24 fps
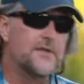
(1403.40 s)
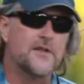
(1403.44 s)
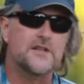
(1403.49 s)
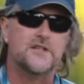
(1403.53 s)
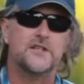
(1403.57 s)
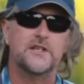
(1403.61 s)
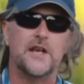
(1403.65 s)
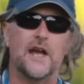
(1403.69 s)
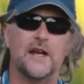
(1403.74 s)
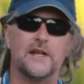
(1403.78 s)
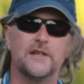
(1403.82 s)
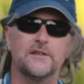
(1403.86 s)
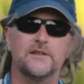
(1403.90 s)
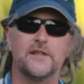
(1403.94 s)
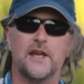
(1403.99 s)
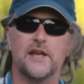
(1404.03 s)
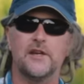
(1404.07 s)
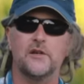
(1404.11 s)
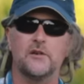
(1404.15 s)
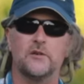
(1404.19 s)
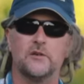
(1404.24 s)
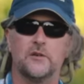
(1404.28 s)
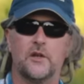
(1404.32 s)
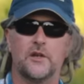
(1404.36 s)
The second
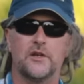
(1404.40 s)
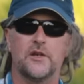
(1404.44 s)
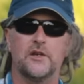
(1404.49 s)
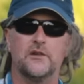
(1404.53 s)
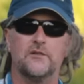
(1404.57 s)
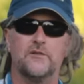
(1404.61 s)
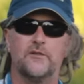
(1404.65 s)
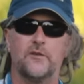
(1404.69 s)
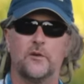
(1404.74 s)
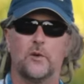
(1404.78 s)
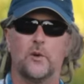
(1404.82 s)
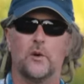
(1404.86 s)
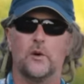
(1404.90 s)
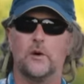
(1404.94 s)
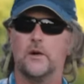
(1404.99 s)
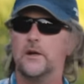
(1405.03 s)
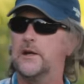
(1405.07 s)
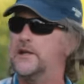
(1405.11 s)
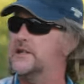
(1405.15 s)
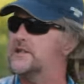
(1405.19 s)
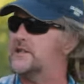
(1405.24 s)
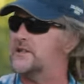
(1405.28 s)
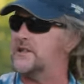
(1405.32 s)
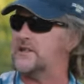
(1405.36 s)
thing you're looking for
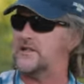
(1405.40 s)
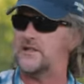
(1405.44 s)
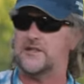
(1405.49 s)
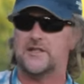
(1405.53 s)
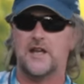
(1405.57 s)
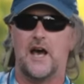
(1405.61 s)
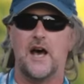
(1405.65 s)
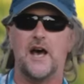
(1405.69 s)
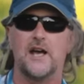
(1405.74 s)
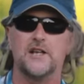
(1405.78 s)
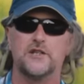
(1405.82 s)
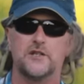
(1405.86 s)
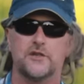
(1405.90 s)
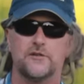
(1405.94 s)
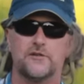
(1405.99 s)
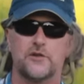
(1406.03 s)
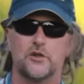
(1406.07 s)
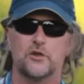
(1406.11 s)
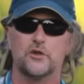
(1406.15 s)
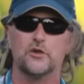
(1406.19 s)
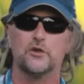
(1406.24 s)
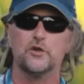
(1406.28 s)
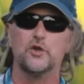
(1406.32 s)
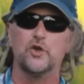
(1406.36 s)
is the size of
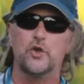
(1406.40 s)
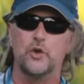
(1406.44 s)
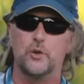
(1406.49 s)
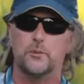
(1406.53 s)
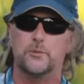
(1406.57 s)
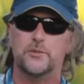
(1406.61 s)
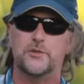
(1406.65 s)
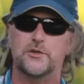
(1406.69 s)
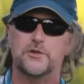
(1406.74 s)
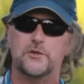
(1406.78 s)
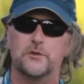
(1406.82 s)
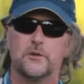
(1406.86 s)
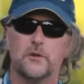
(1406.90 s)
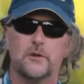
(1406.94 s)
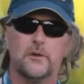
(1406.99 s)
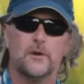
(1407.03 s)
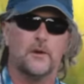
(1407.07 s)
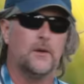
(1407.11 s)
your loops.